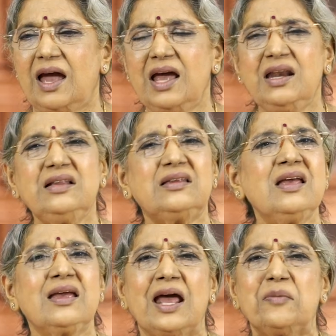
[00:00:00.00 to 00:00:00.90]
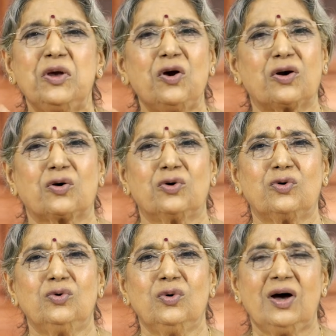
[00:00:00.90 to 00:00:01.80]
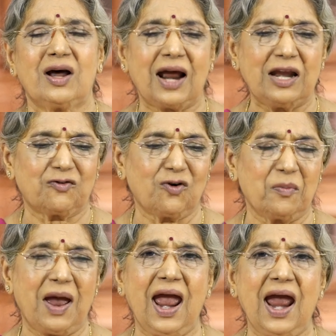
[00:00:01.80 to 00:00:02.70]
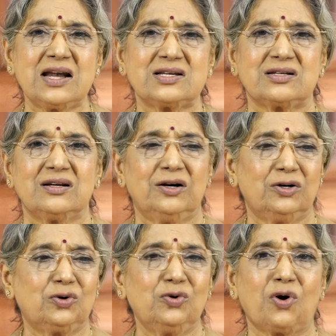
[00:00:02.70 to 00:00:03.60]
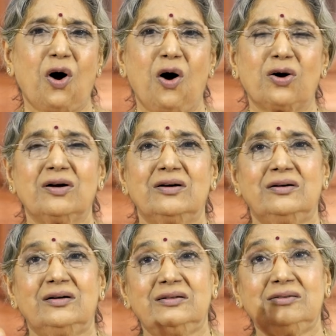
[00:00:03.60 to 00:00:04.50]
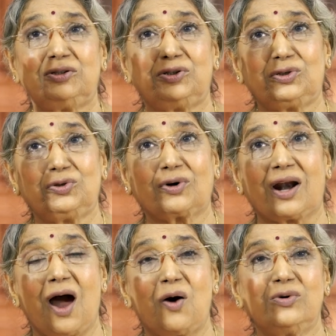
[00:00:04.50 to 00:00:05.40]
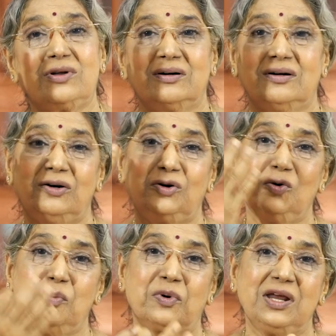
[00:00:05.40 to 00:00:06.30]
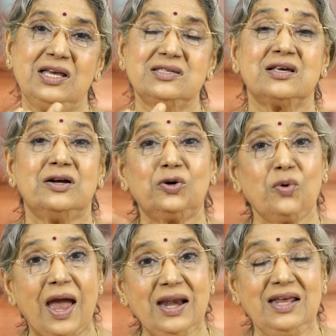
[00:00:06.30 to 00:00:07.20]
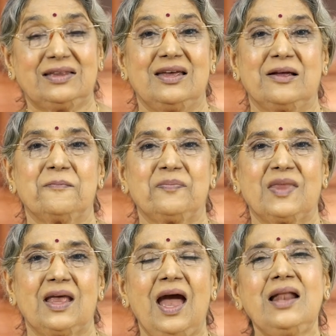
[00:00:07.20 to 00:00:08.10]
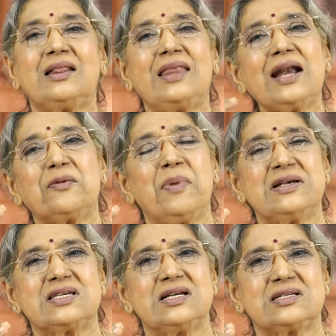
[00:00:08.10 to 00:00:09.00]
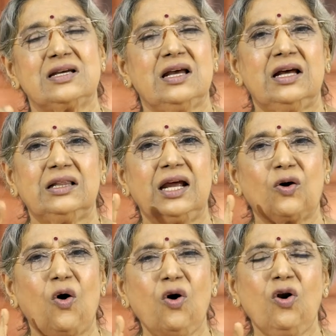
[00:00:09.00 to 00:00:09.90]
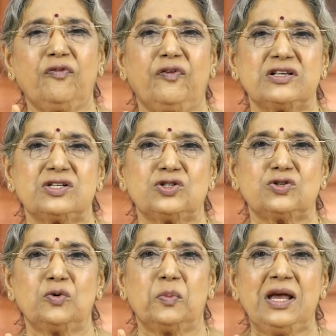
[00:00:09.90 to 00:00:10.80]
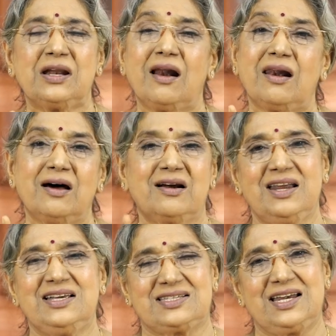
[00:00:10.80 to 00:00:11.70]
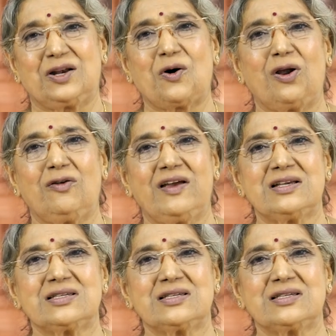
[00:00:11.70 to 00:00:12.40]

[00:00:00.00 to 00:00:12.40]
anything can be your guru, right from ant to dog, to cloud, to breeze, to anything. And that message that all of us should be in a learning state always.